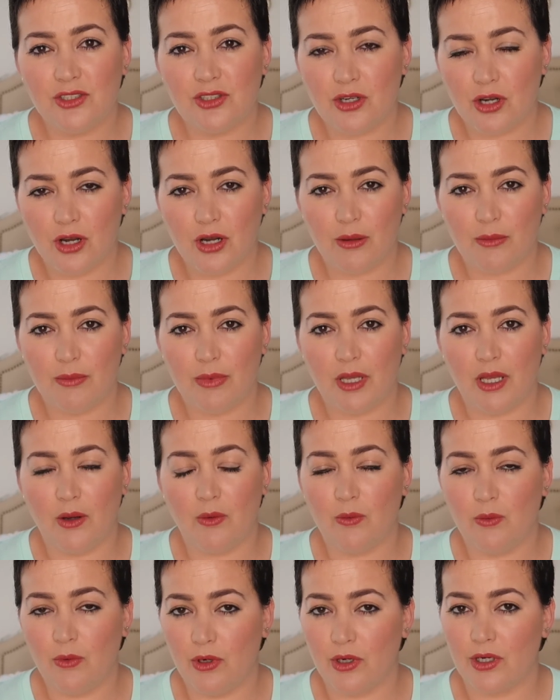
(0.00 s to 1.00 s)
job
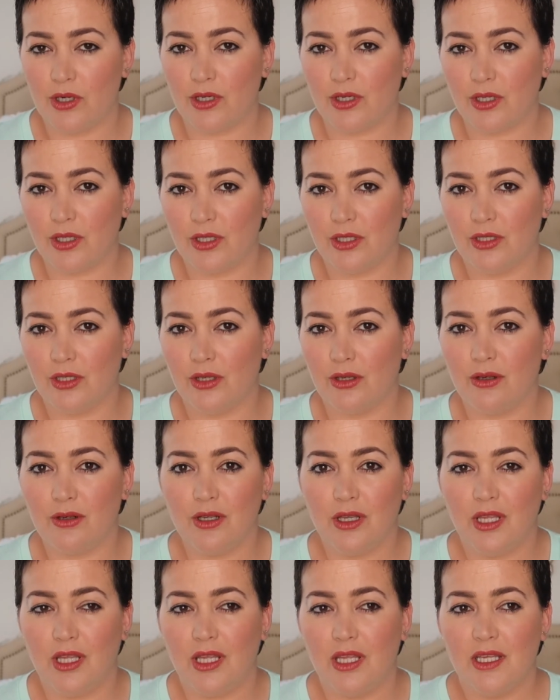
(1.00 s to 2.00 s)
at work you know
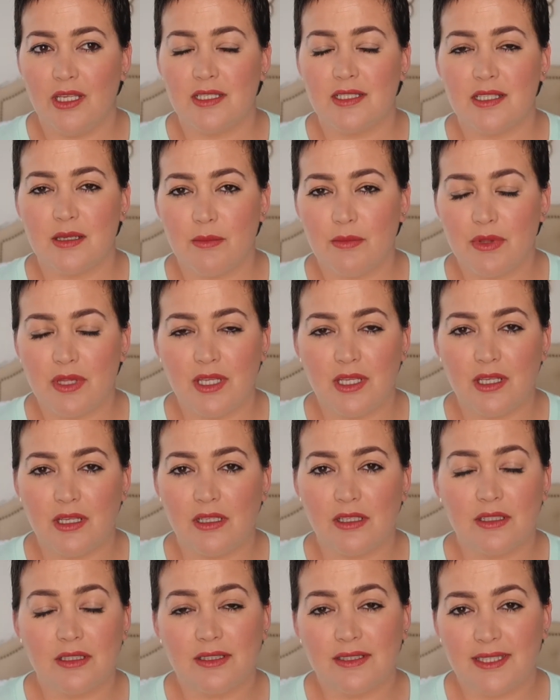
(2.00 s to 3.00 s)
something
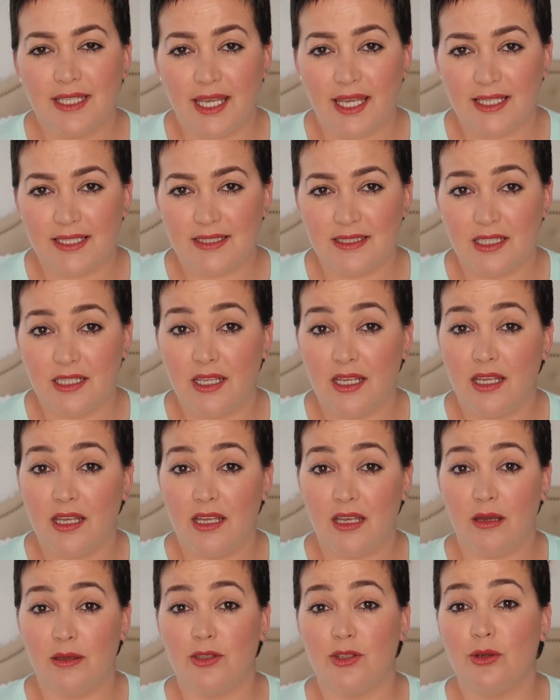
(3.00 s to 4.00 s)
a little task that,
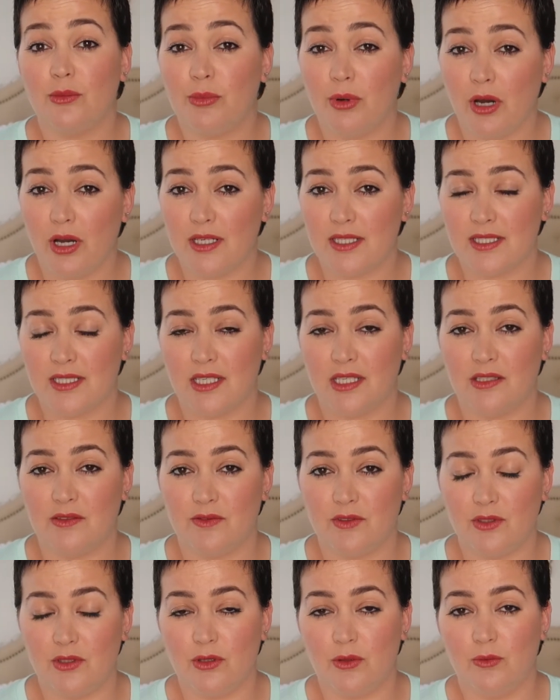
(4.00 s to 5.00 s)
that your boss
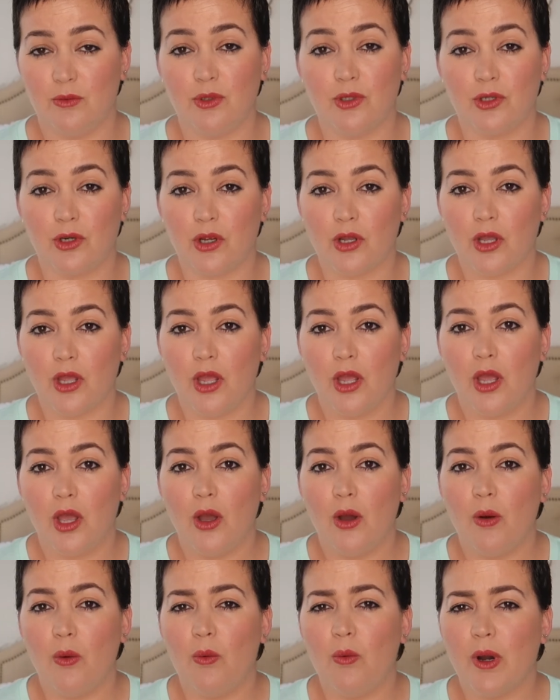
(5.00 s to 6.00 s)
gives you at work
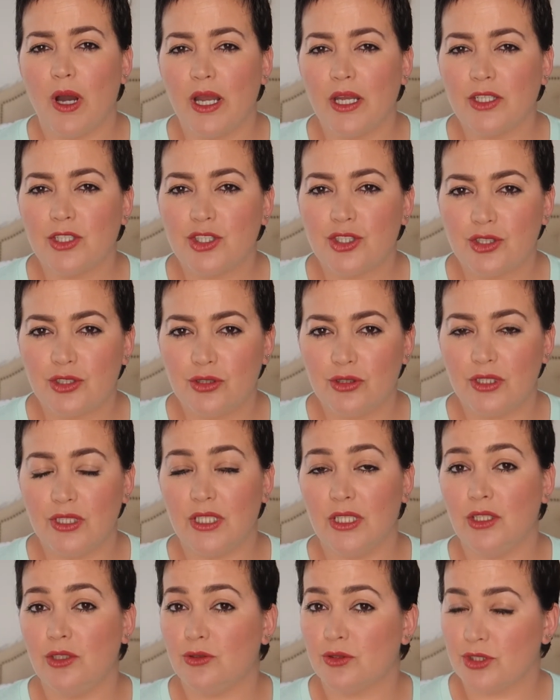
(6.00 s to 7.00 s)
why should
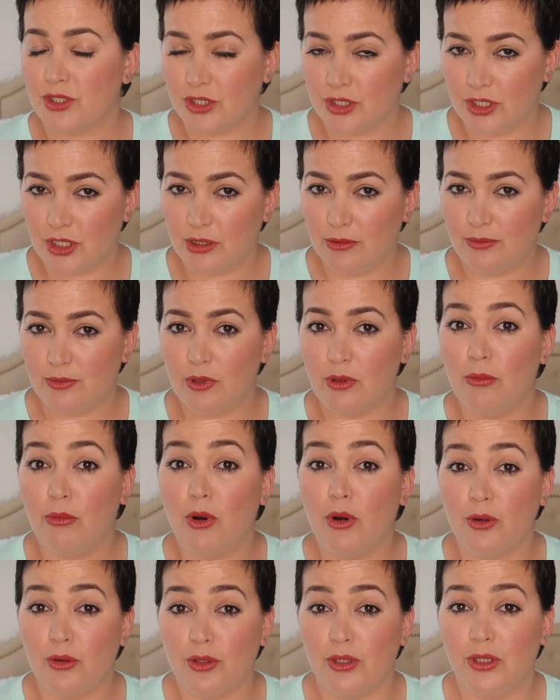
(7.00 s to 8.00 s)
he or she
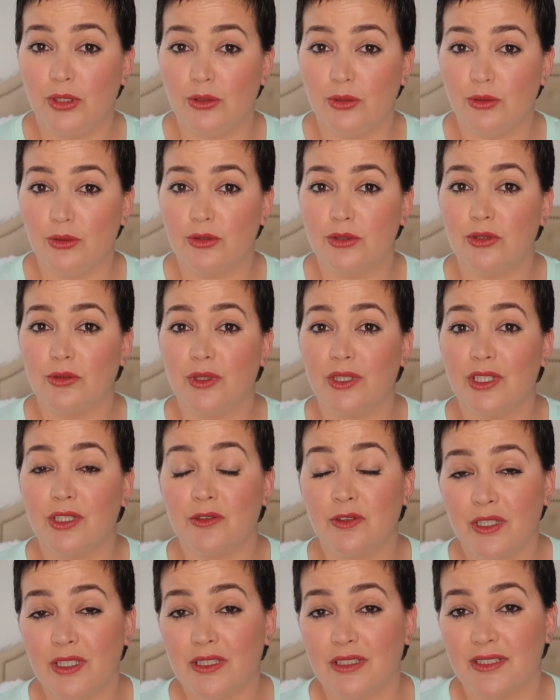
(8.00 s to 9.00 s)
promote you to a
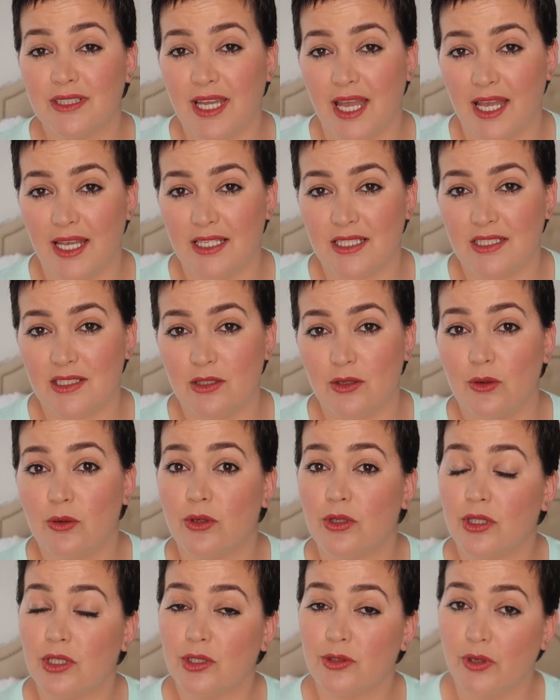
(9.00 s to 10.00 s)
greater task
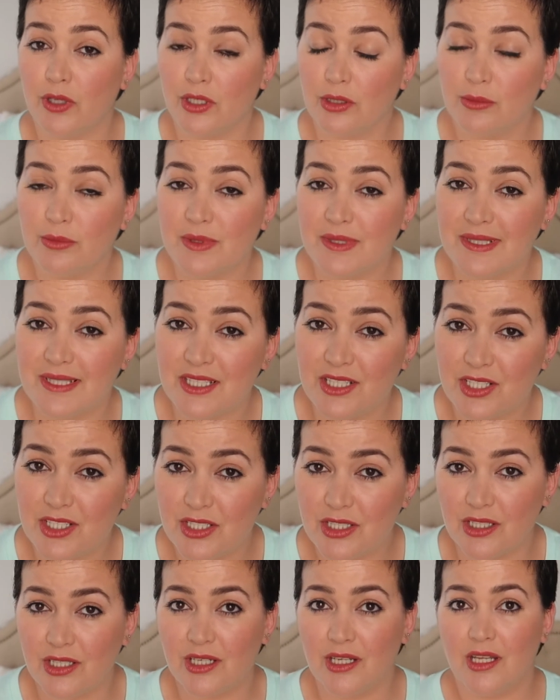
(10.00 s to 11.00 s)
or a greater
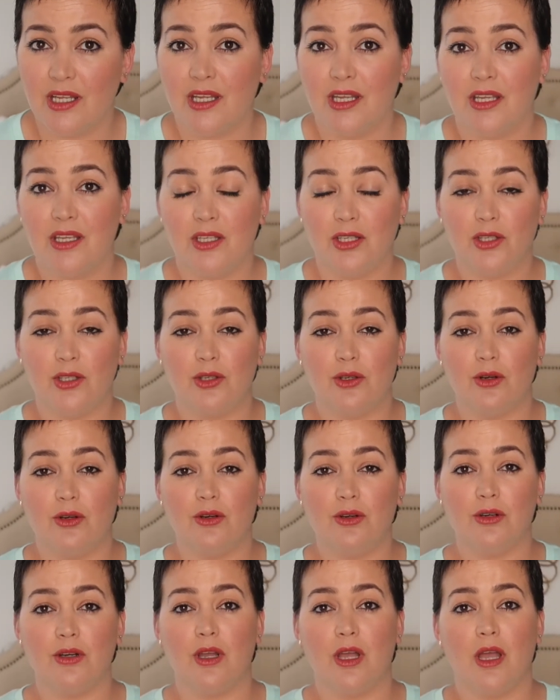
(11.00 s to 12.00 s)
position you
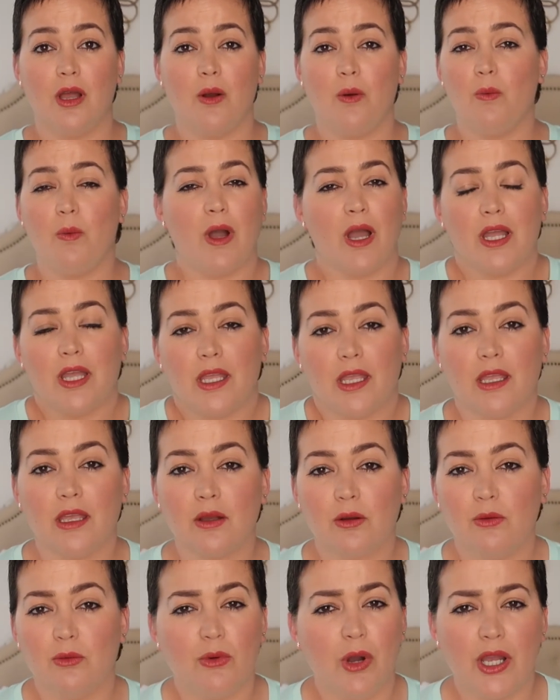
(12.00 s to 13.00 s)
know why?
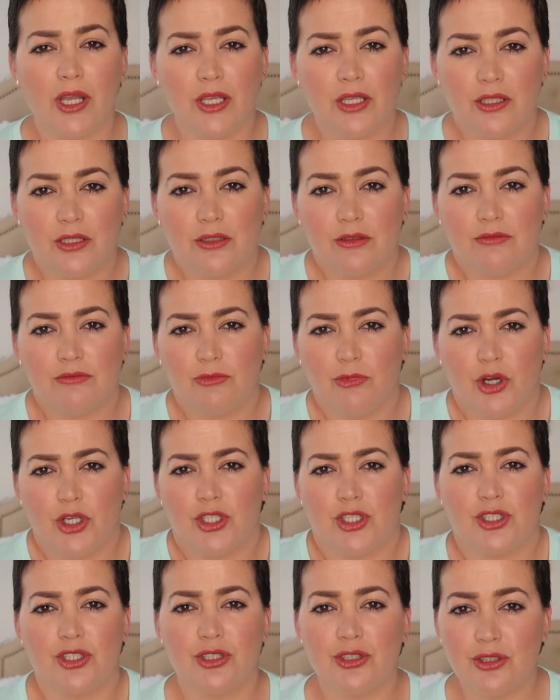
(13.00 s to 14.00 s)
Why? Why
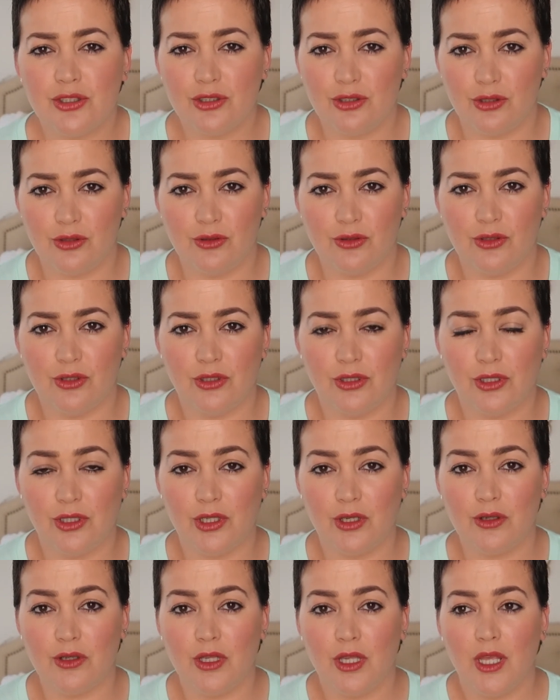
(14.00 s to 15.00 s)
should you? You
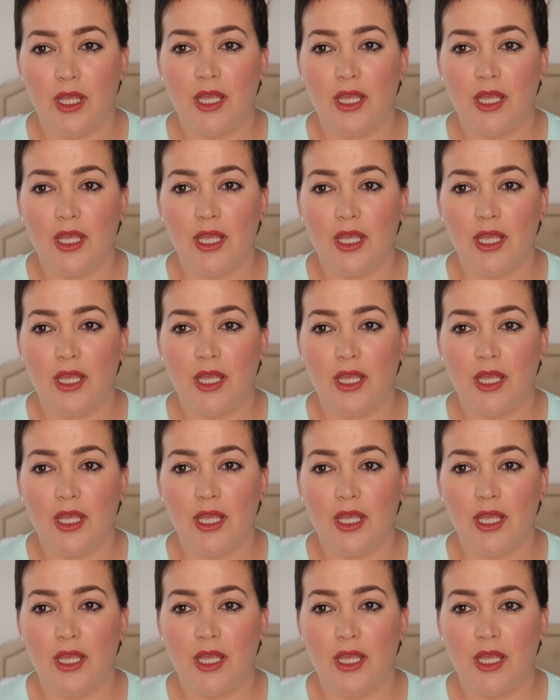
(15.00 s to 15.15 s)
know?